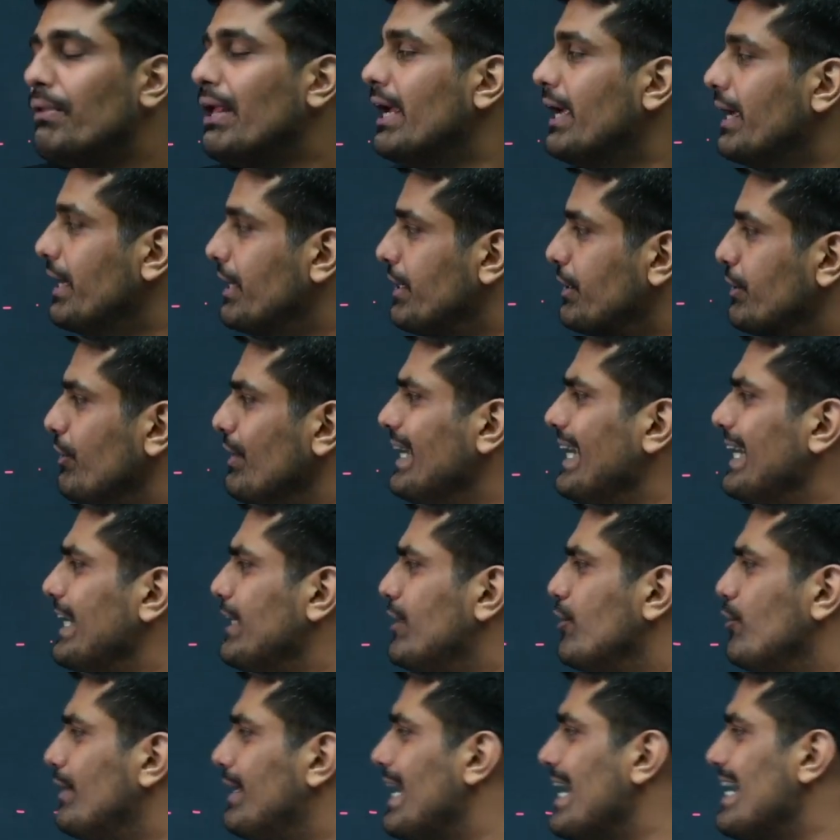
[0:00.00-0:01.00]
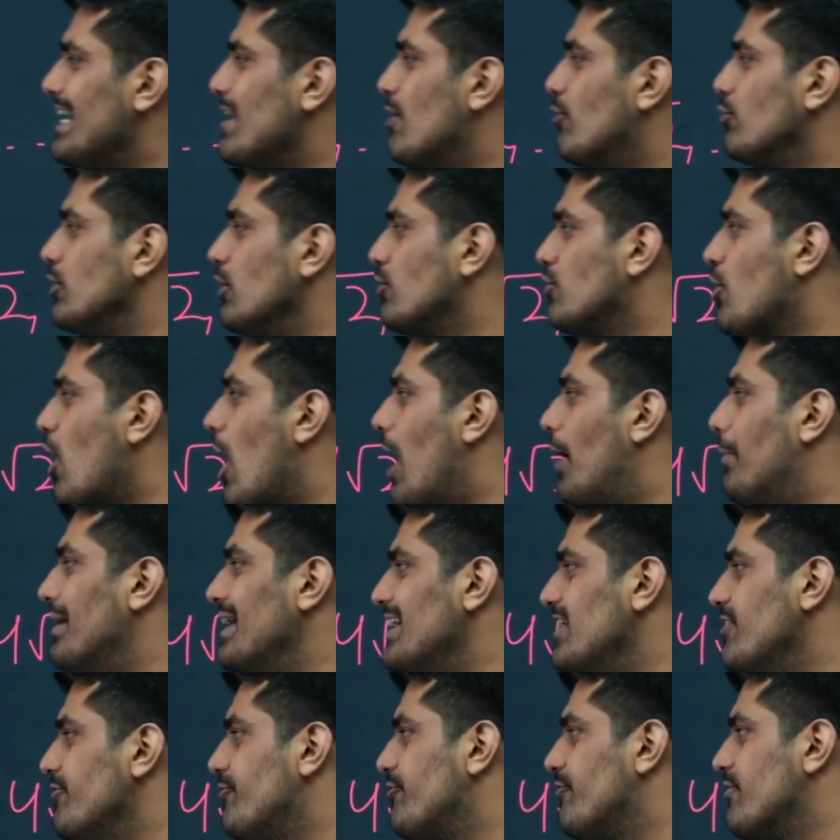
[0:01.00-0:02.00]
You need to take out the common
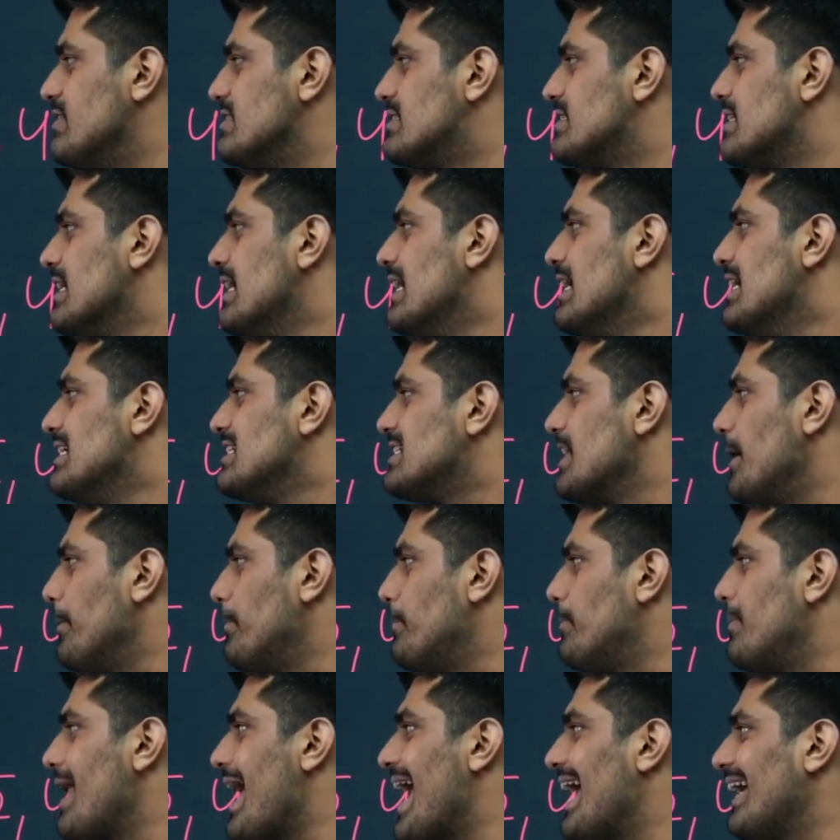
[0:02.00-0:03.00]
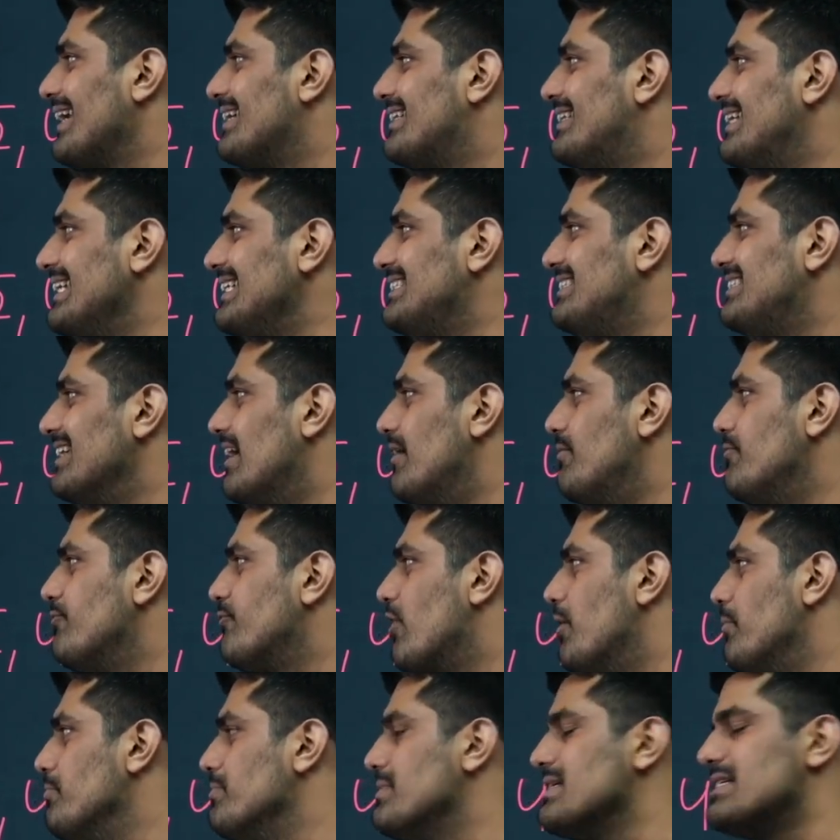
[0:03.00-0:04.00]
difference. Subtract this term from
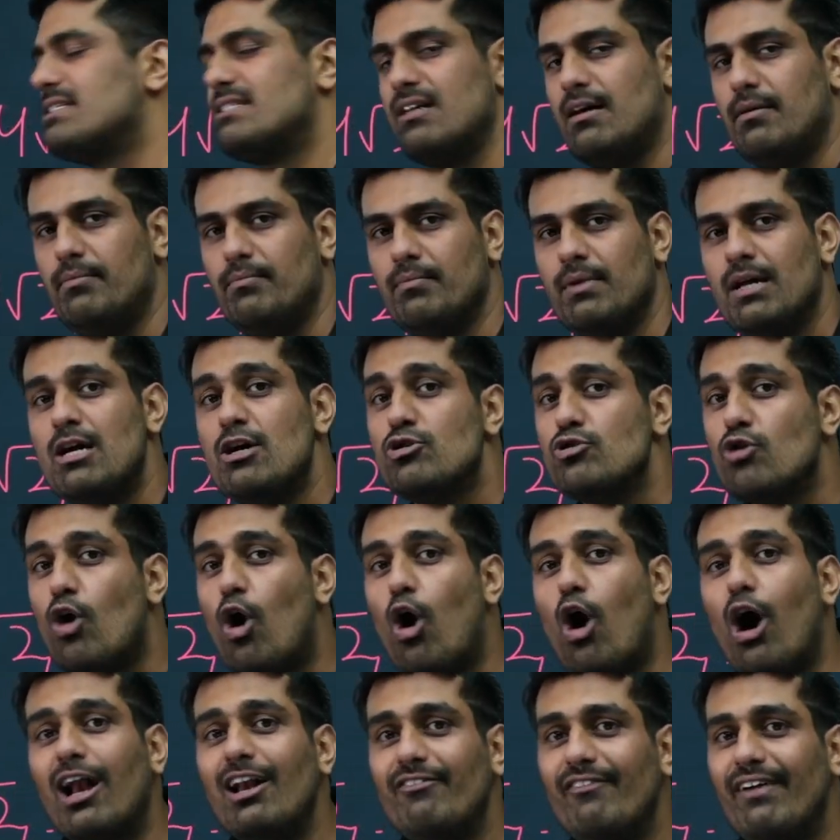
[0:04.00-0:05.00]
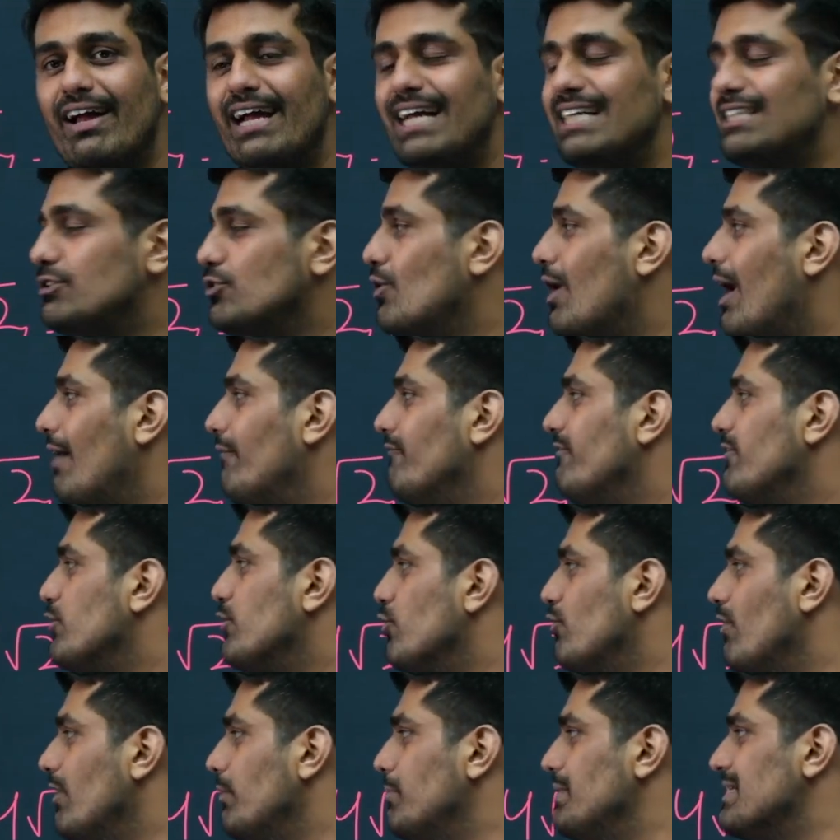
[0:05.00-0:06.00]
this term. Always you will
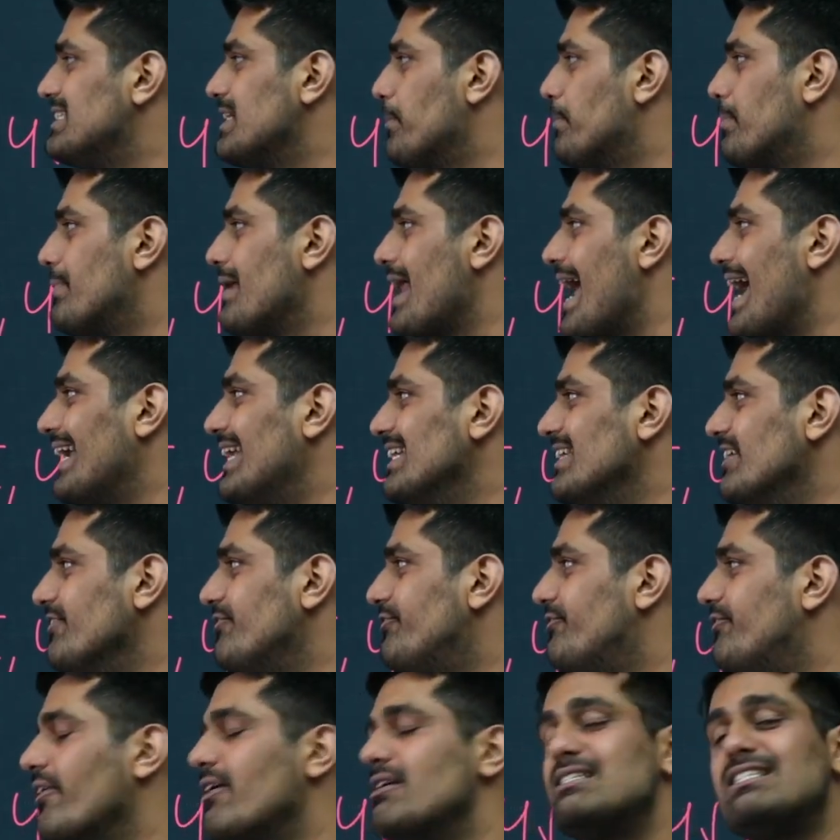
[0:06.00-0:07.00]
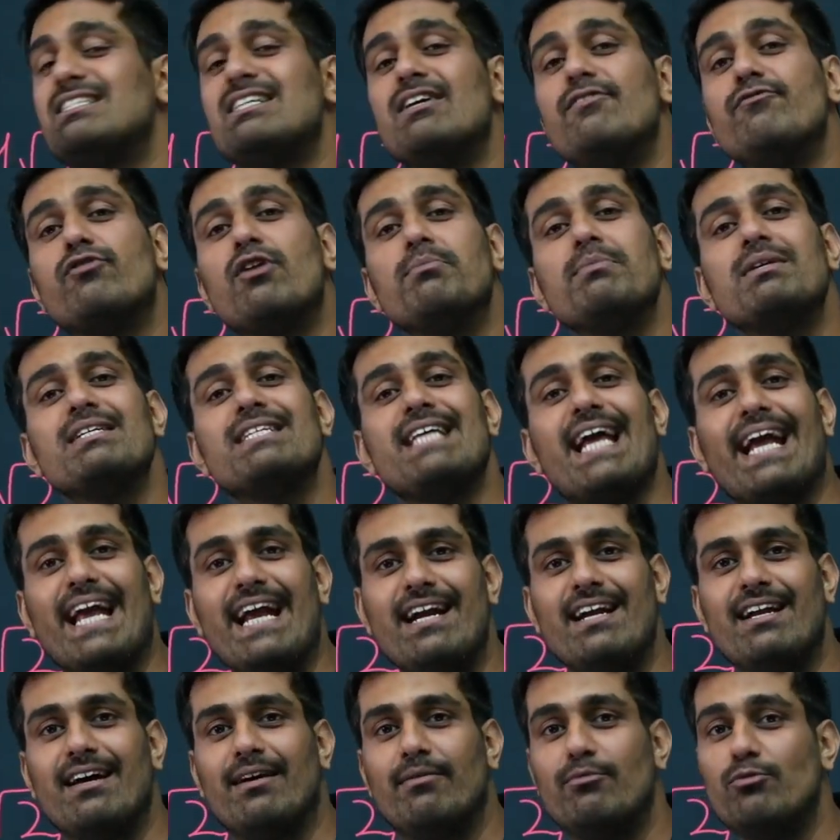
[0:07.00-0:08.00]
be subtracting the first term from the second
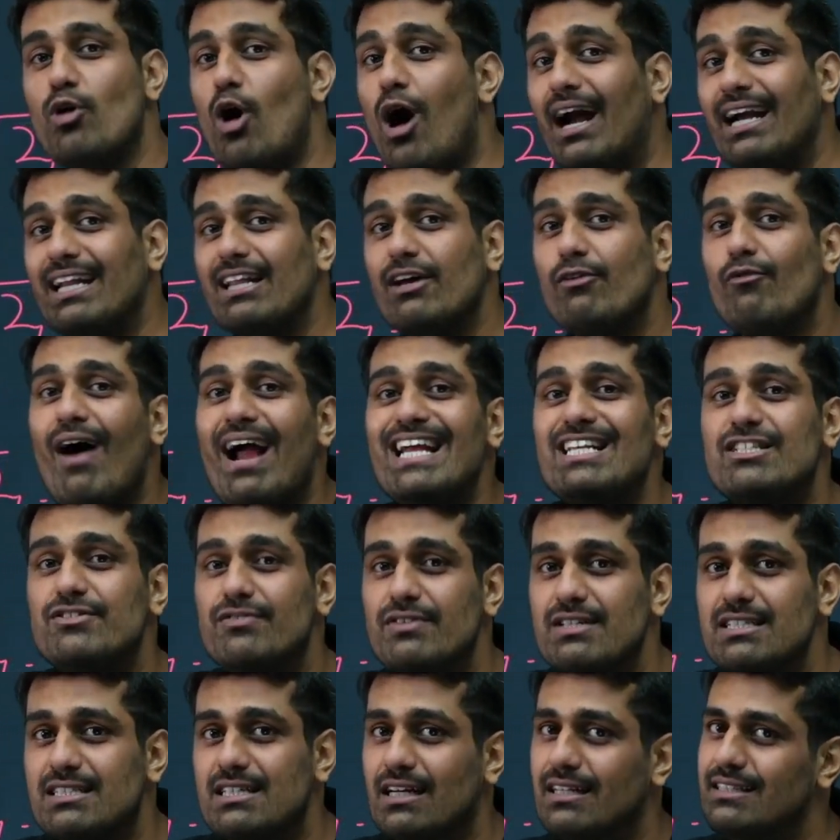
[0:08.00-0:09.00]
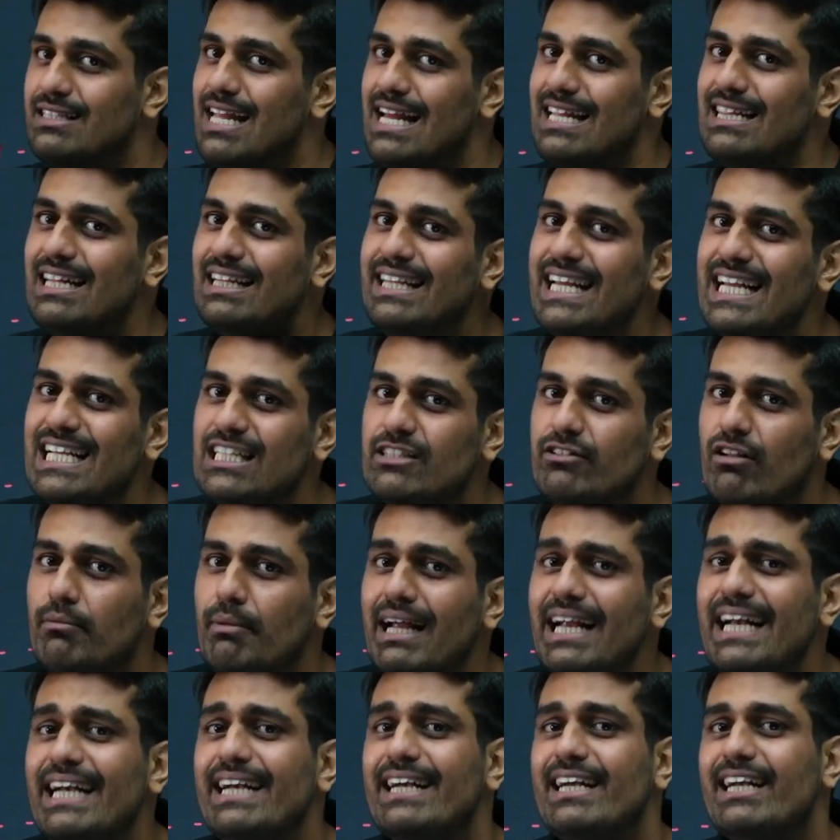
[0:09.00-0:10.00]
term, not the vice versa. Then the things will be
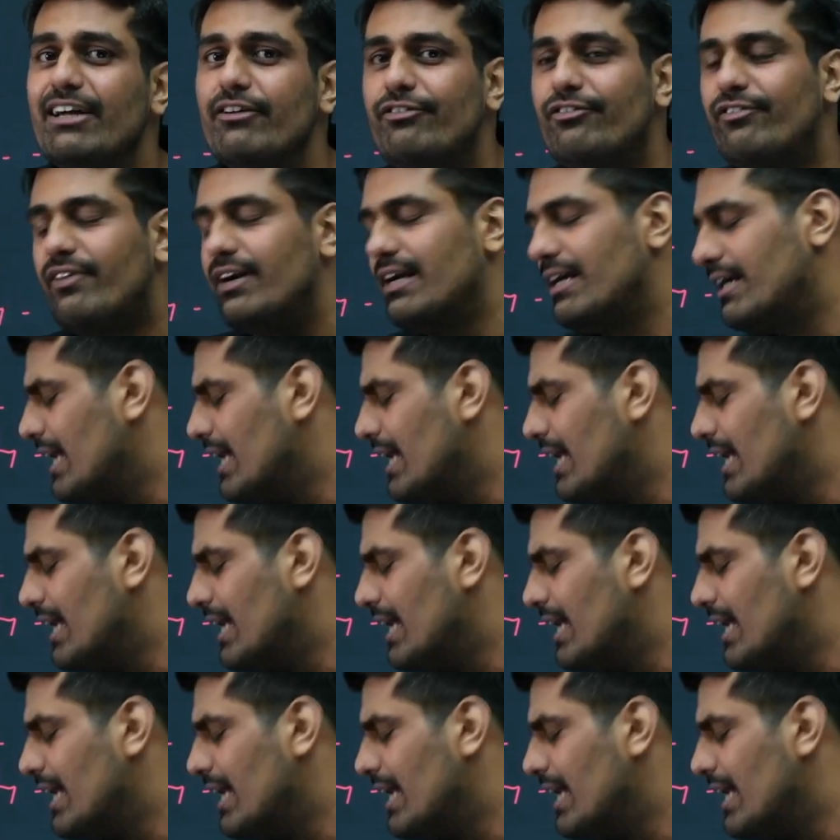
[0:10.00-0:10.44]
different.